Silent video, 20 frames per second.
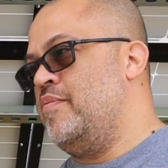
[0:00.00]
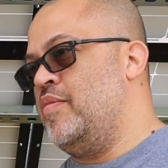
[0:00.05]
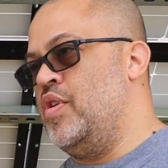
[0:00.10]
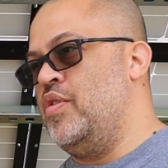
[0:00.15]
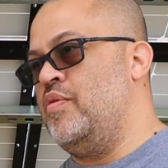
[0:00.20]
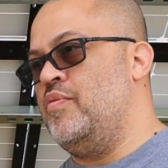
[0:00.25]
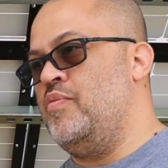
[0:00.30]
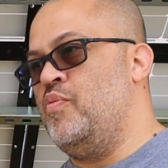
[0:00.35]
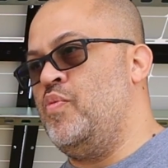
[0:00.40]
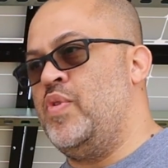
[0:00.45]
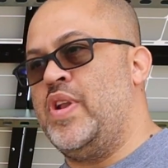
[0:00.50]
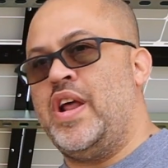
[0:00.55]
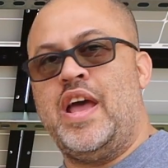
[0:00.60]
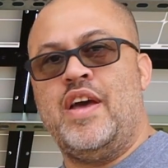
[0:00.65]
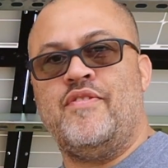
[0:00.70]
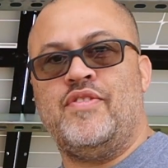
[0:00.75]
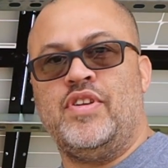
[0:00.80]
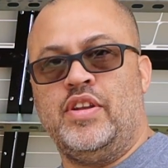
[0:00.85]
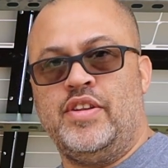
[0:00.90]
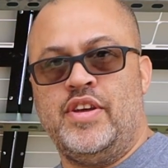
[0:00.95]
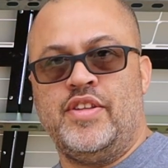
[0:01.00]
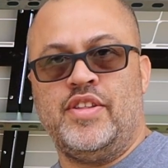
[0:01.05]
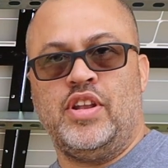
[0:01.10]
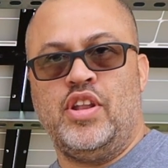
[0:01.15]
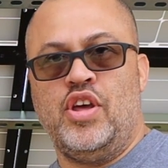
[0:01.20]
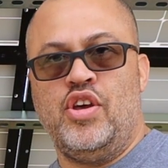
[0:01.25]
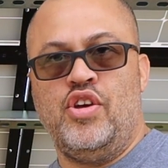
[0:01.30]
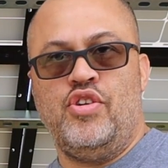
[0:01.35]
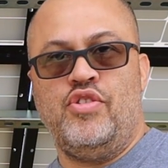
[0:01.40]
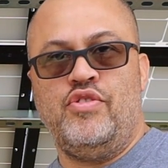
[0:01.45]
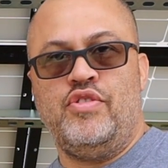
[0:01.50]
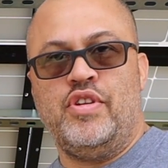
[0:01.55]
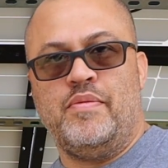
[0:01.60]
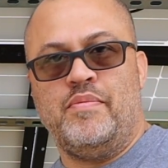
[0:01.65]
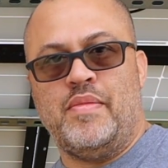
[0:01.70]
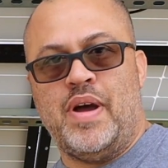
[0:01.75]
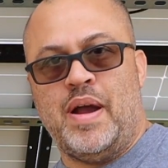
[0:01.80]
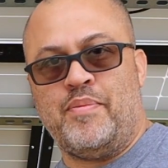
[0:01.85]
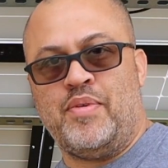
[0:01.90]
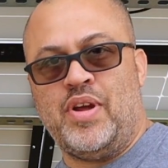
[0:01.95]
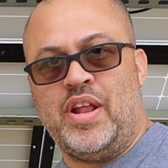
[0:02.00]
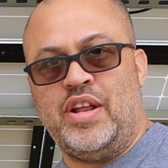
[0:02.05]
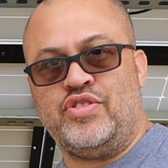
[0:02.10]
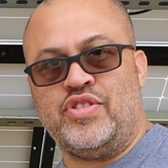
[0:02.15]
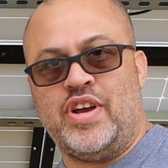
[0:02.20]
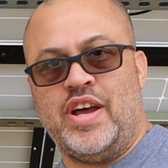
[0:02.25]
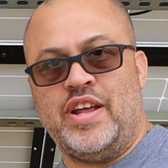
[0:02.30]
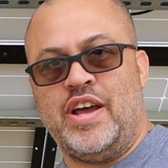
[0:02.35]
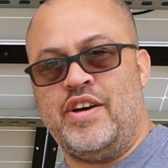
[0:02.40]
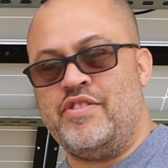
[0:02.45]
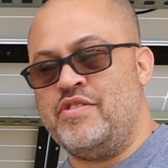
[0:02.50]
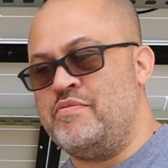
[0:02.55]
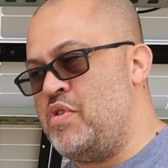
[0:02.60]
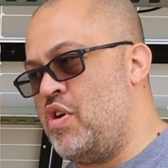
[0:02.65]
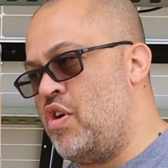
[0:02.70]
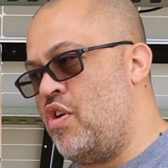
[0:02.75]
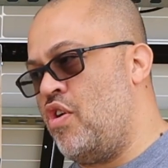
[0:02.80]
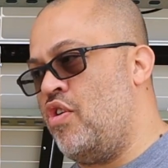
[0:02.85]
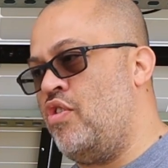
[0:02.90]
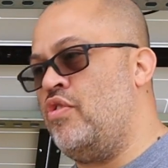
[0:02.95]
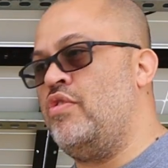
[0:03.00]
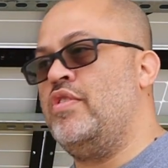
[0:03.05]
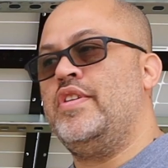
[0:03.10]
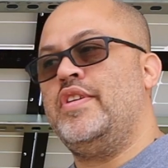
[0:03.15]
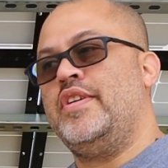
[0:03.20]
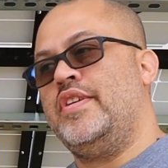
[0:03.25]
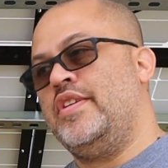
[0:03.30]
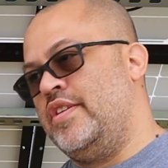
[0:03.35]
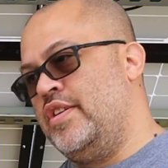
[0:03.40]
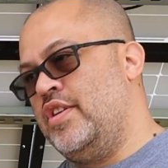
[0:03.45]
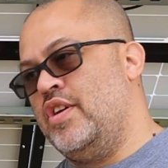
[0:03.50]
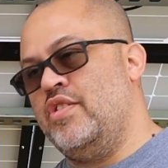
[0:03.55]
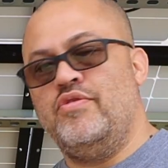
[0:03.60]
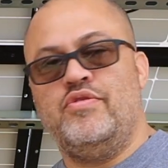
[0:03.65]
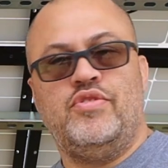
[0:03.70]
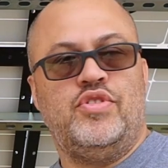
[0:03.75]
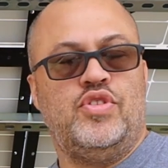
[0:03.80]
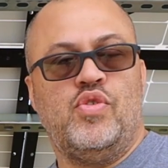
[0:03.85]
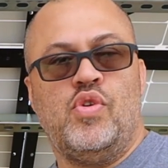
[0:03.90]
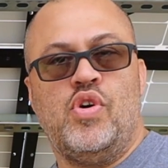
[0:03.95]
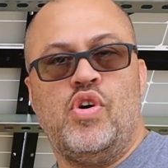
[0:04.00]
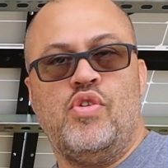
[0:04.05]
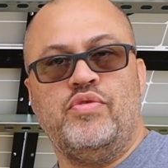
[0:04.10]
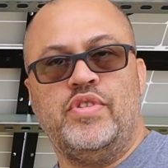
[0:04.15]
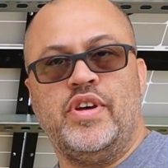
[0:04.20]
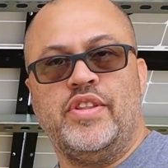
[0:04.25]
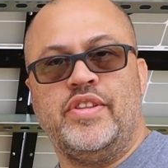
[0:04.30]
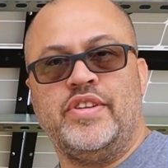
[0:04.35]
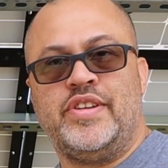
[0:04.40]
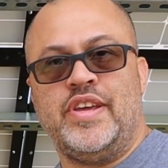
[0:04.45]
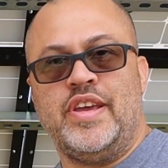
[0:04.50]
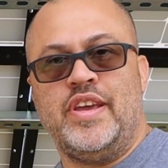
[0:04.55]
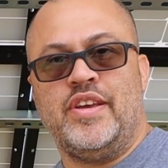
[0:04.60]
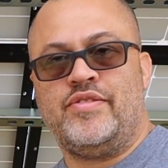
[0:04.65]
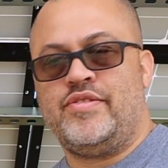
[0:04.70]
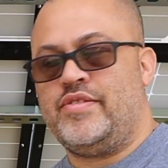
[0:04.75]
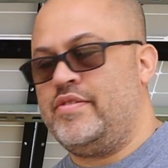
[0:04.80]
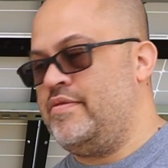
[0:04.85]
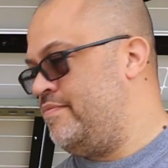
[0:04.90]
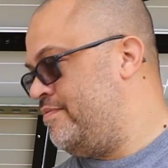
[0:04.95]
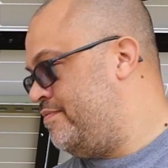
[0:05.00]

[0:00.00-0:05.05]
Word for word: But when I have another load, I'll probably try it out tomorrow, you know, do a whole nother test.